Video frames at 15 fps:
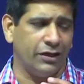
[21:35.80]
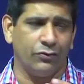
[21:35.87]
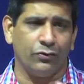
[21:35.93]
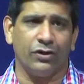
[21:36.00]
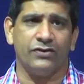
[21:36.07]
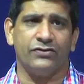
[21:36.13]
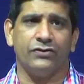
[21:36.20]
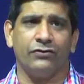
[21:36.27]
into
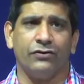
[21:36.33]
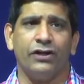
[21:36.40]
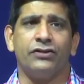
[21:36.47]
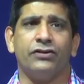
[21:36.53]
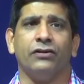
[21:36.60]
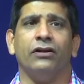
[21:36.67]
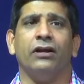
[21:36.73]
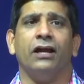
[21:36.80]

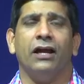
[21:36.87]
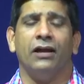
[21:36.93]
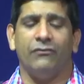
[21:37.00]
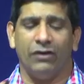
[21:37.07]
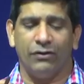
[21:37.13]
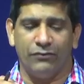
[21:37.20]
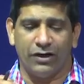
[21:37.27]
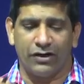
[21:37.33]
consideration
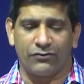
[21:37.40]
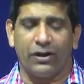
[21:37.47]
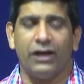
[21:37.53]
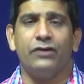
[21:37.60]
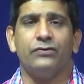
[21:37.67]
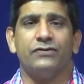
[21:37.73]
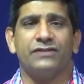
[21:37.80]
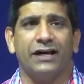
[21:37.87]
when we are
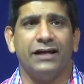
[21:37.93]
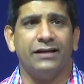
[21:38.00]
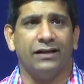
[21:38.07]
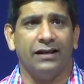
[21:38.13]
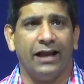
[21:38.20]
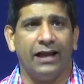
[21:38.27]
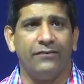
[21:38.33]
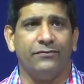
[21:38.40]
trying to site a
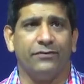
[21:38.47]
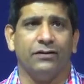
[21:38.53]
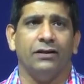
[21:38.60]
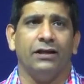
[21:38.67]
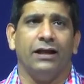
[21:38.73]
landfill.